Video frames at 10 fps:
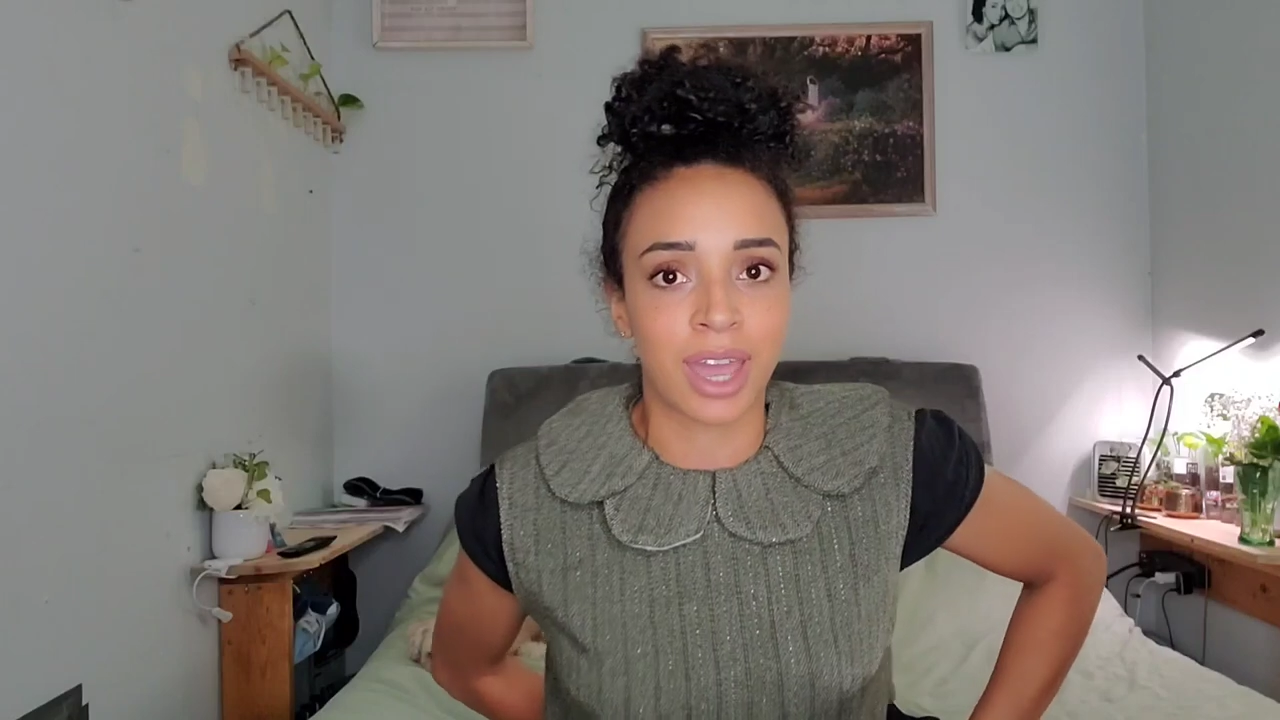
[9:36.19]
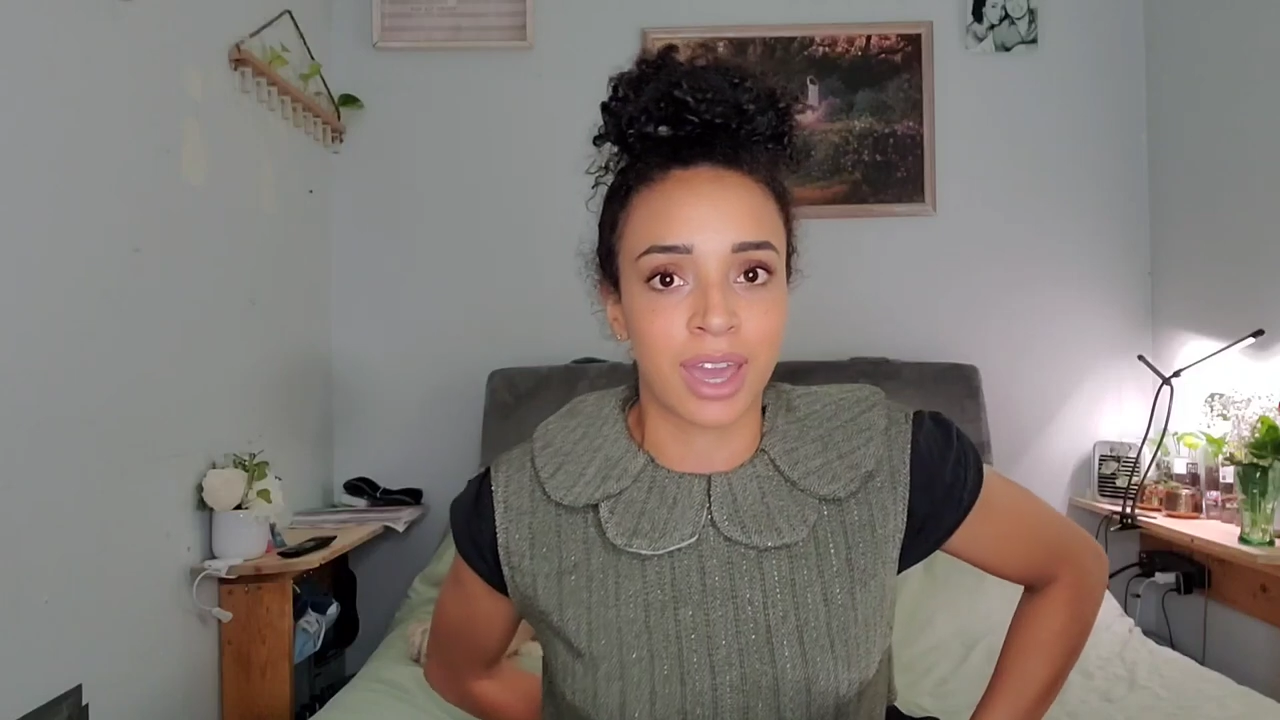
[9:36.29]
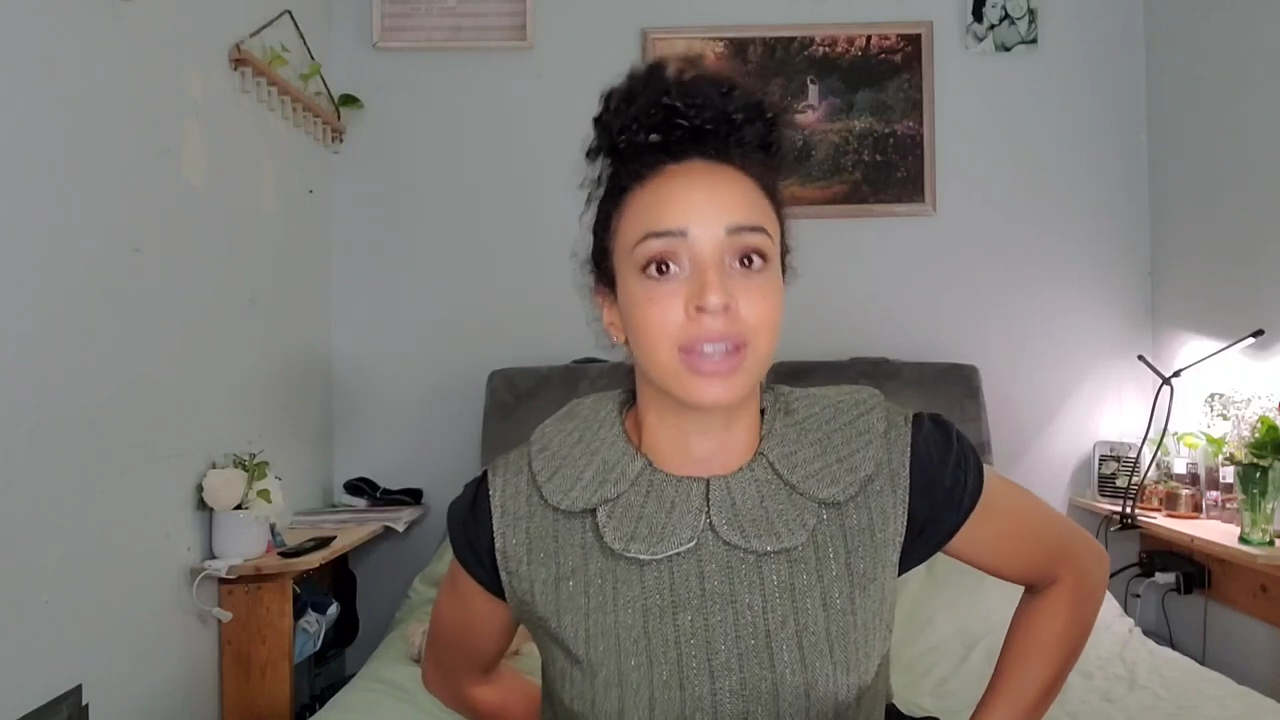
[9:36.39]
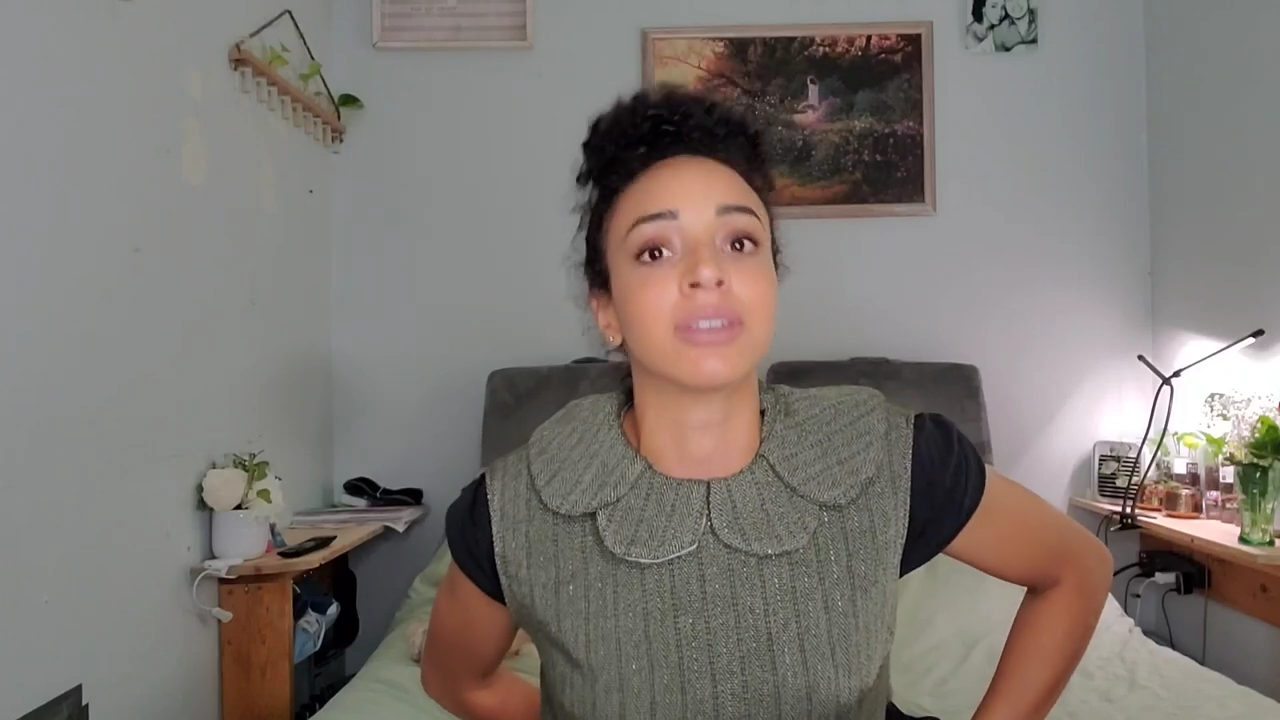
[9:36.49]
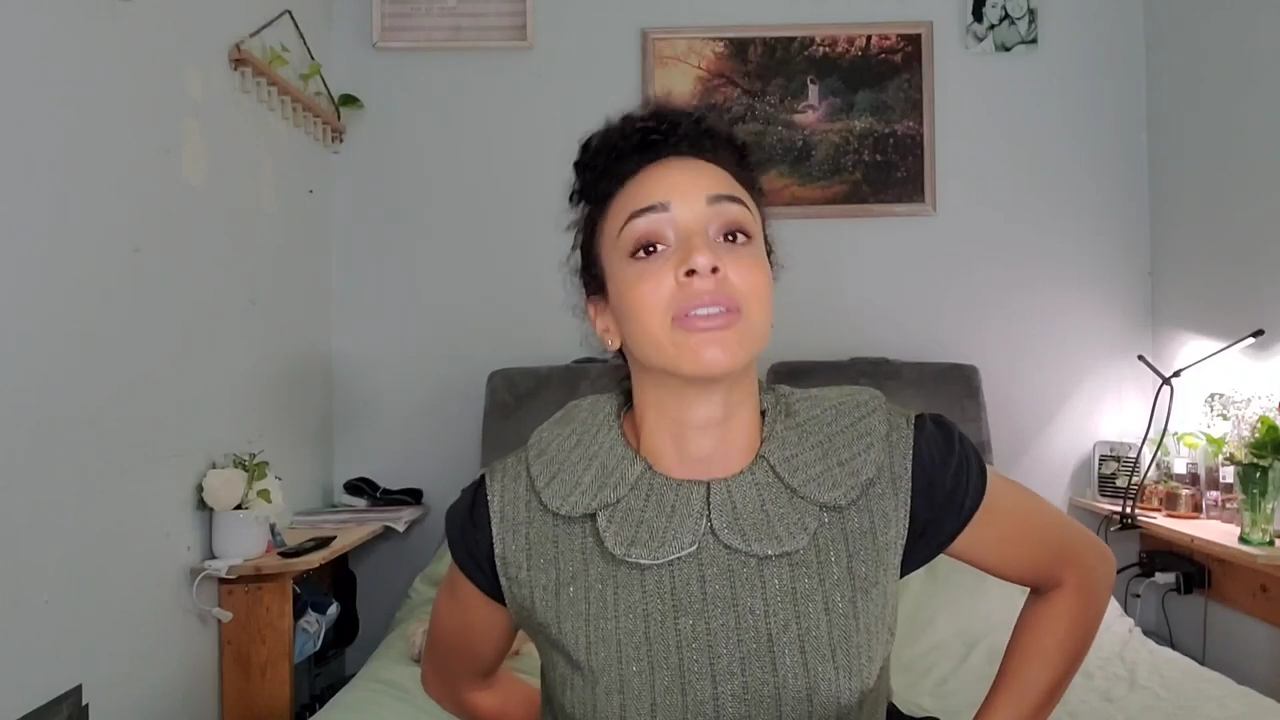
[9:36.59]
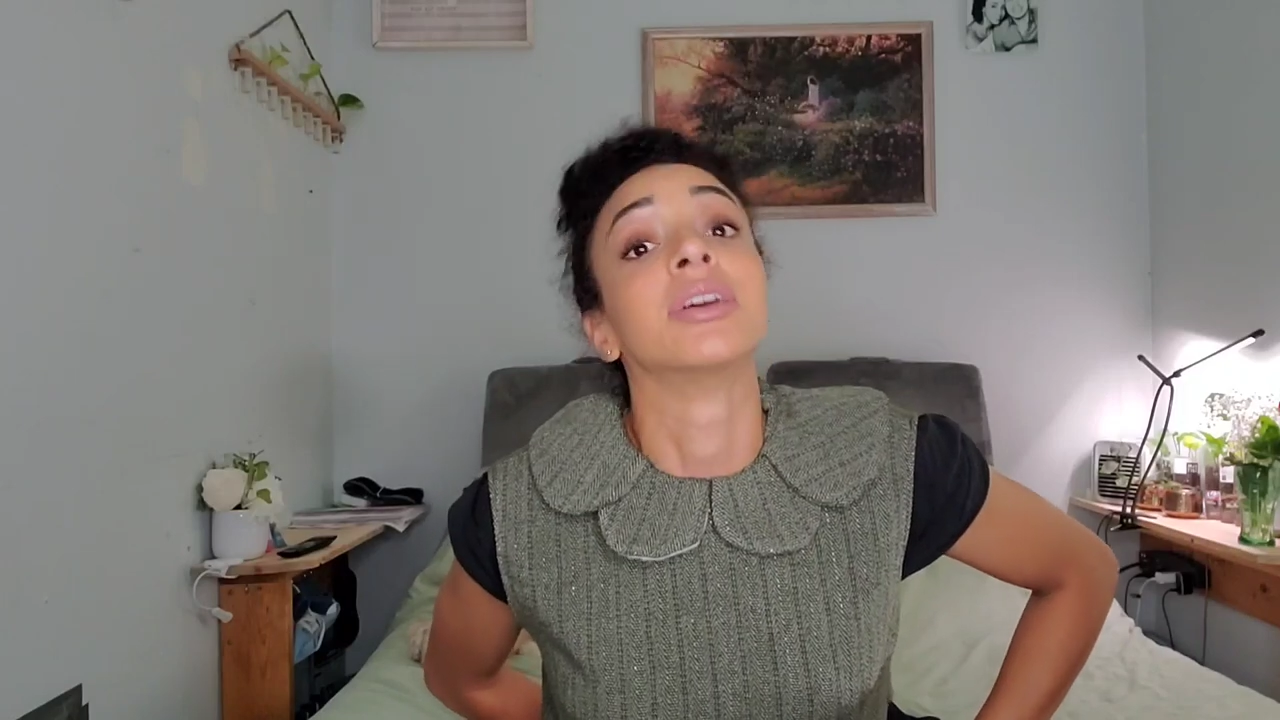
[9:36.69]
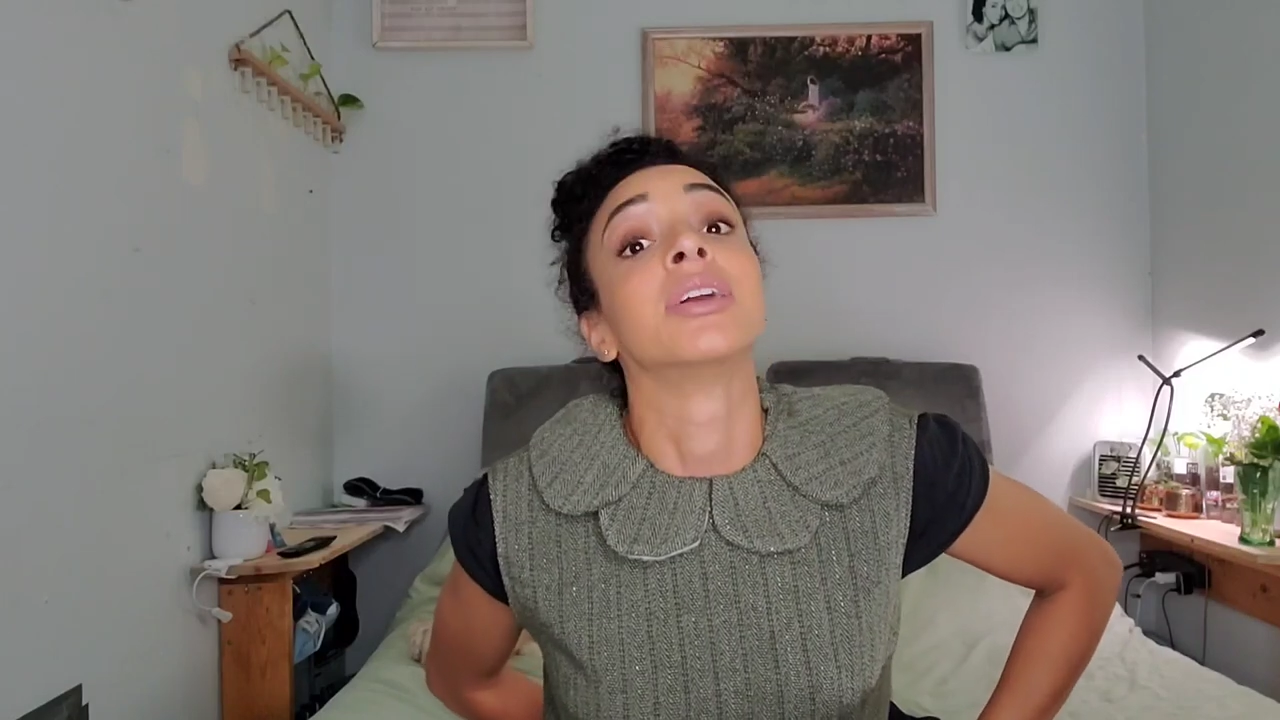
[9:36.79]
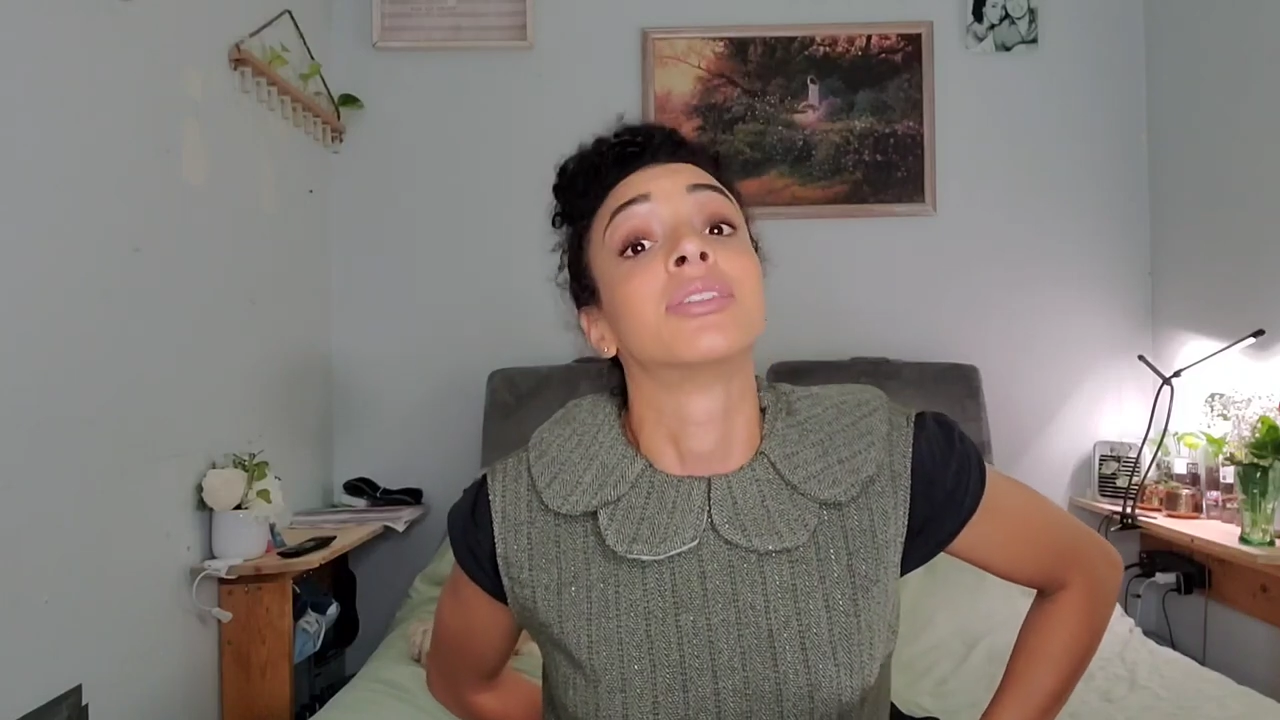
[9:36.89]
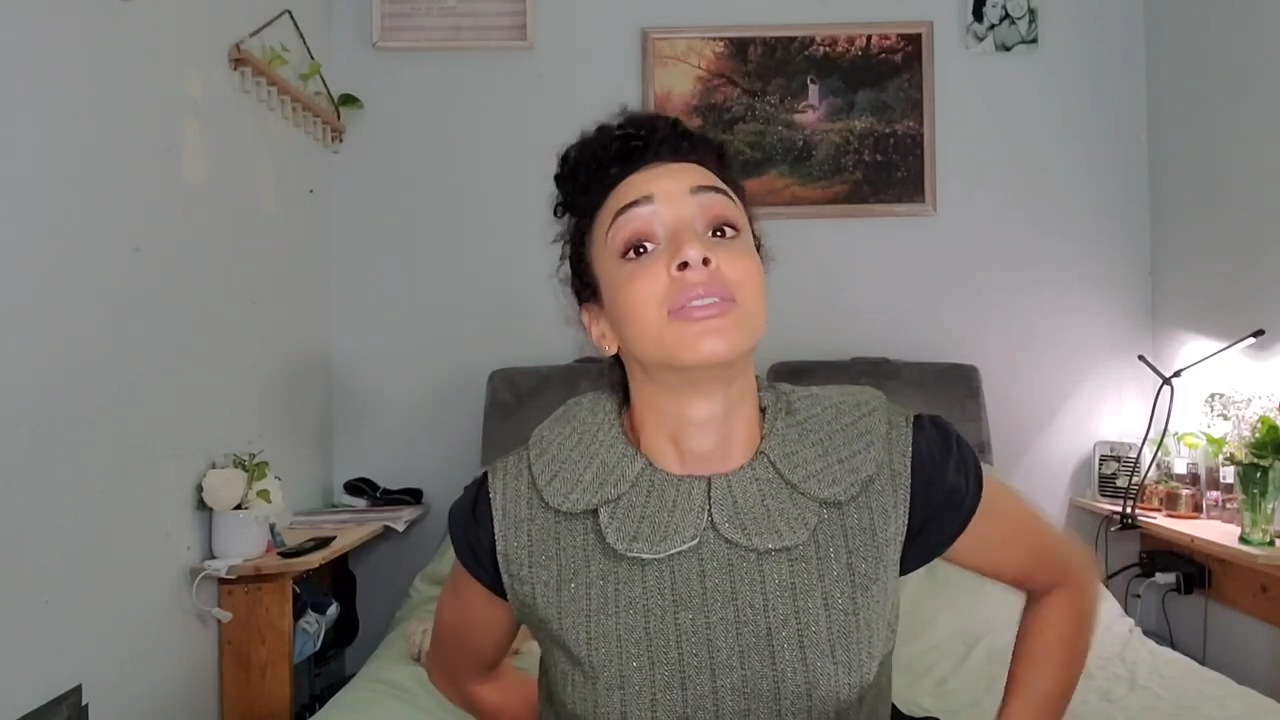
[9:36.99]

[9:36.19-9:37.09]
added length